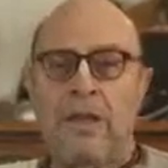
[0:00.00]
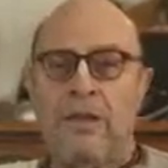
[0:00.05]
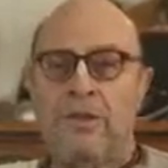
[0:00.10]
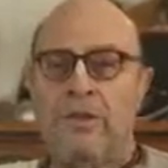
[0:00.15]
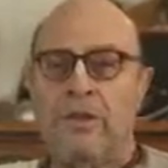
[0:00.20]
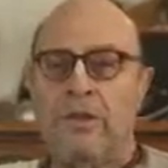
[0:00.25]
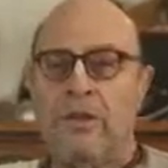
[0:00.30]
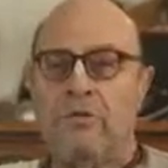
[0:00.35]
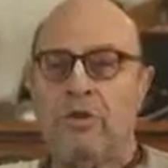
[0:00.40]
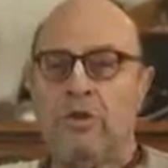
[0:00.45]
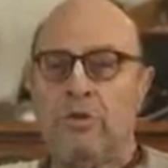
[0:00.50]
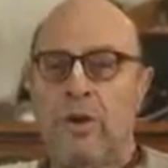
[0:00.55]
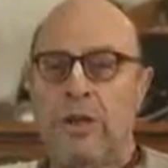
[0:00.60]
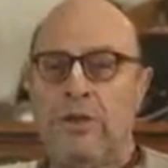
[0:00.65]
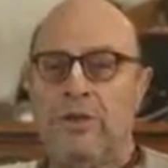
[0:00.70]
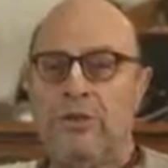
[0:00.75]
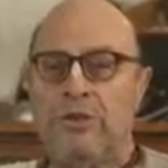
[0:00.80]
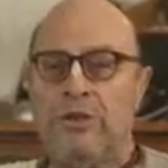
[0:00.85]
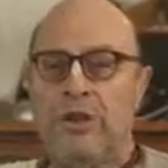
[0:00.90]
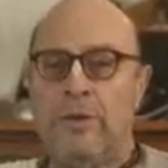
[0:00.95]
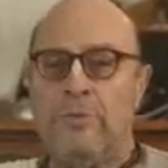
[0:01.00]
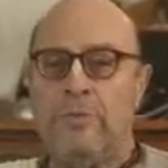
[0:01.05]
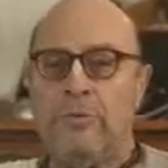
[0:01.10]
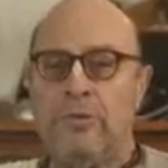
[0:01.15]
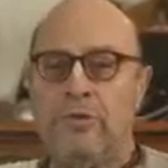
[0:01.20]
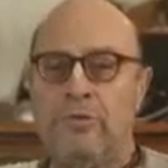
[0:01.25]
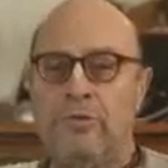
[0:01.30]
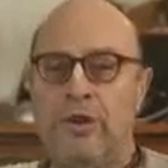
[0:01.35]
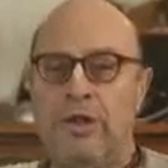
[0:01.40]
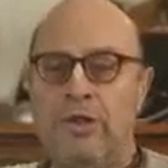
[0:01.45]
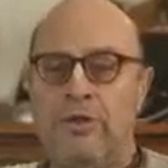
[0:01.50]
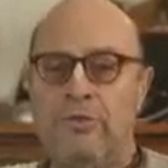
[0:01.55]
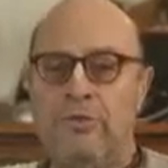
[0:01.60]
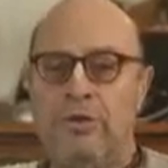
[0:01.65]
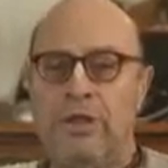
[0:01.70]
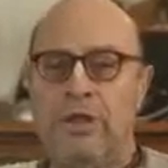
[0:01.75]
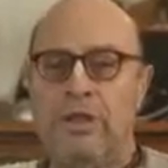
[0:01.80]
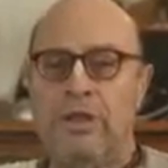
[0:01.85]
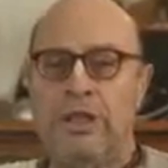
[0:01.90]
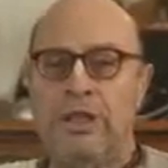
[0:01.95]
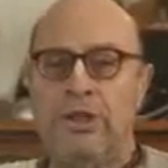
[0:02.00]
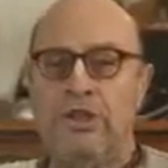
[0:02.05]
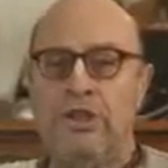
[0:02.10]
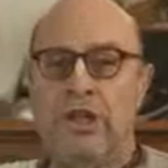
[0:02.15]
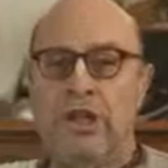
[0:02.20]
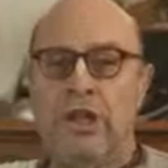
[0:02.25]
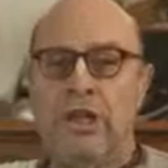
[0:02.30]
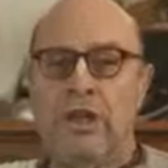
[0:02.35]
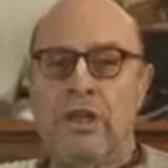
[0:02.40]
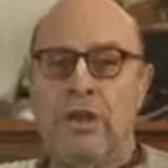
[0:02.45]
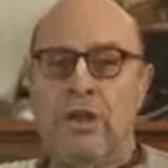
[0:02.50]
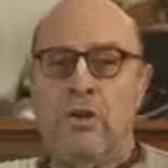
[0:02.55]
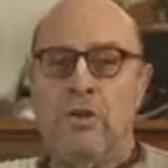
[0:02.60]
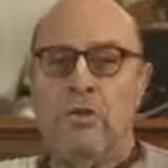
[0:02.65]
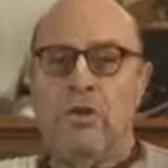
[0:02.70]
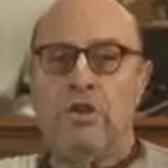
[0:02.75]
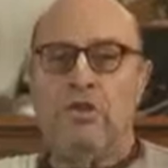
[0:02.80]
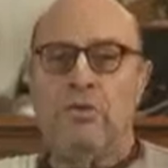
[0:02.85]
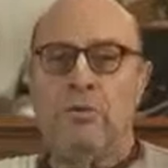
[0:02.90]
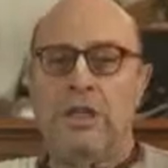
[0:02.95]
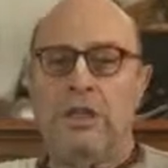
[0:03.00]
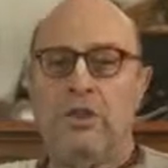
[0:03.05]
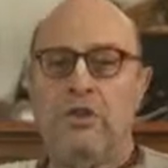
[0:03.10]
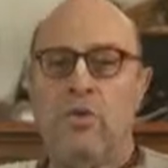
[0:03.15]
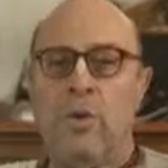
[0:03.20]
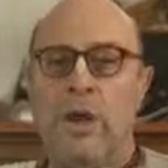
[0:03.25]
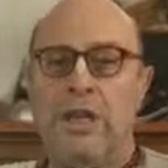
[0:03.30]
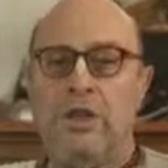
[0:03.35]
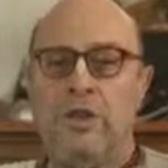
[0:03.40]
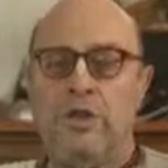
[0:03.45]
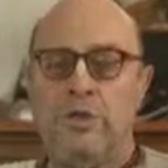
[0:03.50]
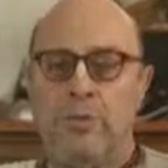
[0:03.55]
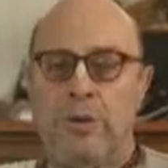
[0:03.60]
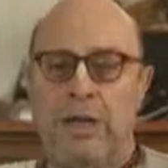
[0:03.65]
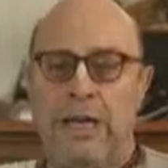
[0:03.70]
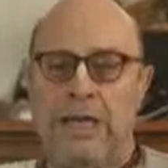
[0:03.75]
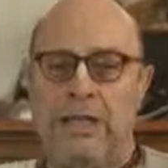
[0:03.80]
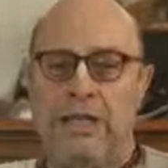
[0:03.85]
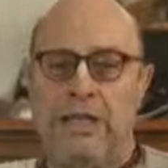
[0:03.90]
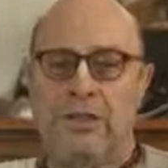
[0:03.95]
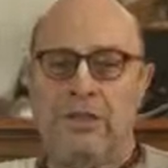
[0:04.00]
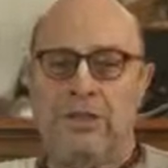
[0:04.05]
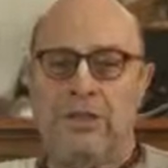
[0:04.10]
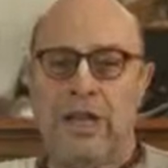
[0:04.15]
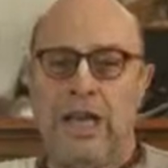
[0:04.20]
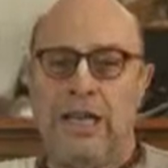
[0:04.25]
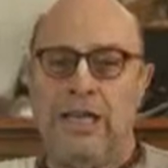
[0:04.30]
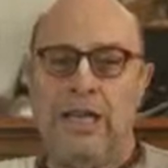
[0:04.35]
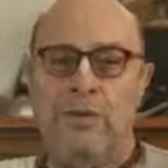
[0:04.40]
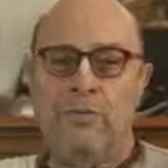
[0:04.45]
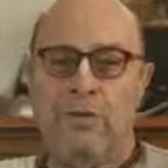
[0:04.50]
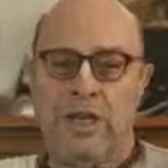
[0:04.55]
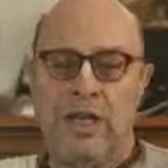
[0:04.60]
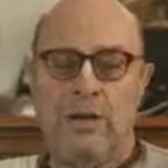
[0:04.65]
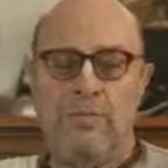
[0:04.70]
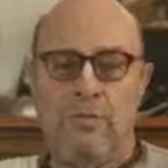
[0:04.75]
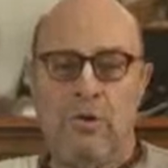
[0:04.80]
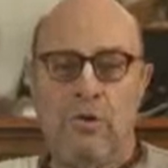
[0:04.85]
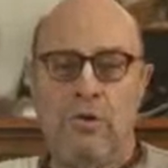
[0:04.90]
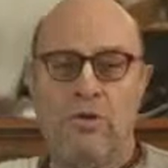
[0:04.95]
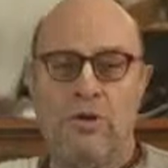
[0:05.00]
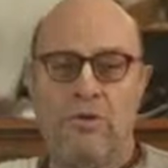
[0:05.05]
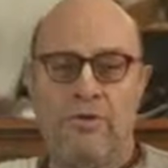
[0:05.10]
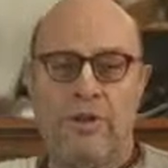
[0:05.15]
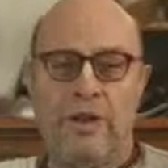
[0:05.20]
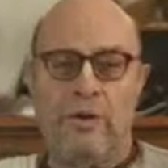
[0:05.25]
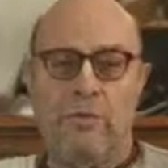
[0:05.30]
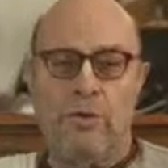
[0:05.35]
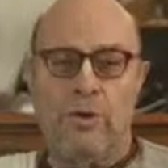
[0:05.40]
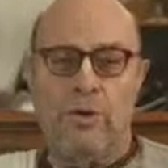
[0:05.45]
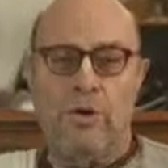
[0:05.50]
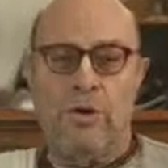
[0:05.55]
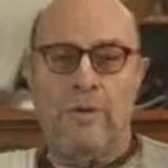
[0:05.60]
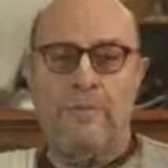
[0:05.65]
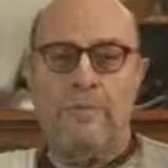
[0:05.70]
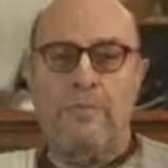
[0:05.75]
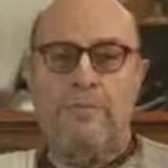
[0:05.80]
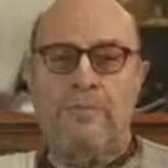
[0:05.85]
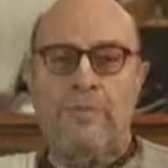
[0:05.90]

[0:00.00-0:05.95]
So there was one disciple, Striyadish, who used to eat 20 chapatis, and he would eat more if there were.